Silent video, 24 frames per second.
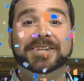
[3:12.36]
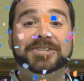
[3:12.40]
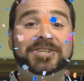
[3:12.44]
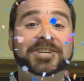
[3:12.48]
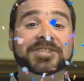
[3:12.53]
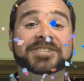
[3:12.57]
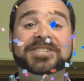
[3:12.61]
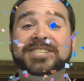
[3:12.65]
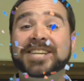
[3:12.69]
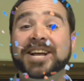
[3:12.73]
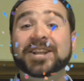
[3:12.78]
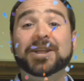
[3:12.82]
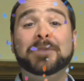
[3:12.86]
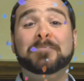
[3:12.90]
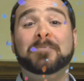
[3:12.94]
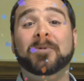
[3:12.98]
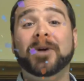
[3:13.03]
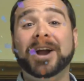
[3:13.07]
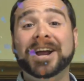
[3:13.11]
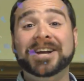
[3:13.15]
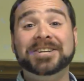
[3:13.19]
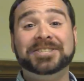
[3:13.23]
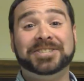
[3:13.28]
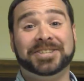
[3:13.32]
a
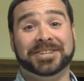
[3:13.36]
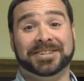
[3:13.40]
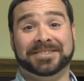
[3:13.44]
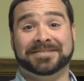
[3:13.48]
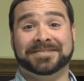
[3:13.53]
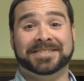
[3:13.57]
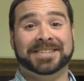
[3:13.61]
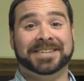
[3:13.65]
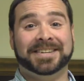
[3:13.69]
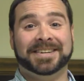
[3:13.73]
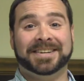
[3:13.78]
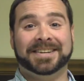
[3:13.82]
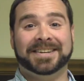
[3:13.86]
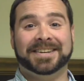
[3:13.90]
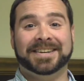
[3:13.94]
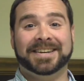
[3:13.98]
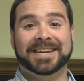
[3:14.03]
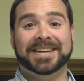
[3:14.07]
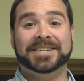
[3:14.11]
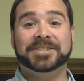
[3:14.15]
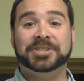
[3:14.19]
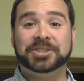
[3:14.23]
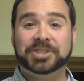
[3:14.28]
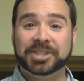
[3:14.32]
celebration.
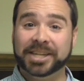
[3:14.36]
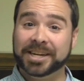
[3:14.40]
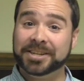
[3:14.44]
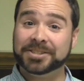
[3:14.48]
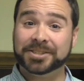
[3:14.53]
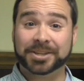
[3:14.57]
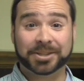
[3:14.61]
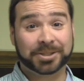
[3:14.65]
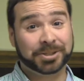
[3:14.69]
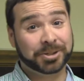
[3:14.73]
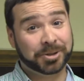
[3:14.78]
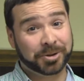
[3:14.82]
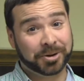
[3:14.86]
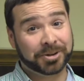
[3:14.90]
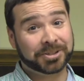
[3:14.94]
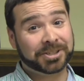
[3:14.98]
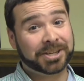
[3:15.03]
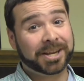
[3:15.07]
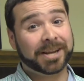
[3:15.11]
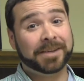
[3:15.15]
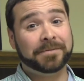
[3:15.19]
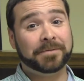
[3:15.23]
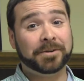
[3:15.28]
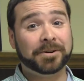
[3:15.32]
Is Jesus your
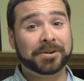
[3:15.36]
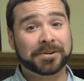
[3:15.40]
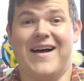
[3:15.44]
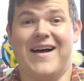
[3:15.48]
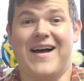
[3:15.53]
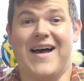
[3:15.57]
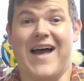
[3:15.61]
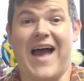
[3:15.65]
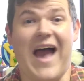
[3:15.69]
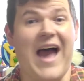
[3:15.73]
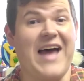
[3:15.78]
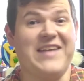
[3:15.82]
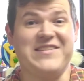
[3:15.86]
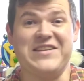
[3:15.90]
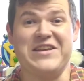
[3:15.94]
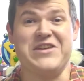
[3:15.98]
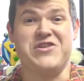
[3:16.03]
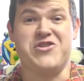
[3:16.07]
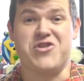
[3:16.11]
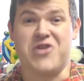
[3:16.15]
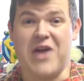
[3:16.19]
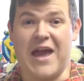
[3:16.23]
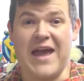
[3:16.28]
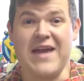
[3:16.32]
Savior? Has He
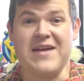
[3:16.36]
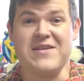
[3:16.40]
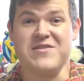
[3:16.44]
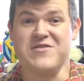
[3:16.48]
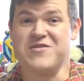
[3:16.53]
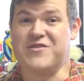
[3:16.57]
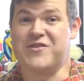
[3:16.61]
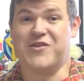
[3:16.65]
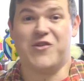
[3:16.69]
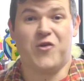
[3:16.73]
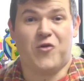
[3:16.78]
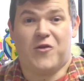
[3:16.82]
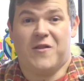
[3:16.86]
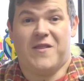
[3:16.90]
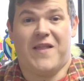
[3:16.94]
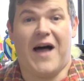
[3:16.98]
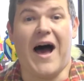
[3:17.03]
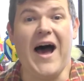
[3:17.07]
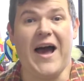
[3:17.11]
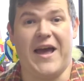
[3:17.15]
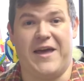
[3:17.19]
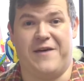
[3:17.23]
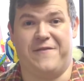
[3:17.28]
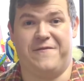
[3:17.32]
changed your
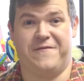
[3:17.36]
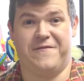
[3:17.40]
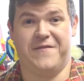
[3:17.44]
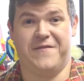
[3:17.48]
life?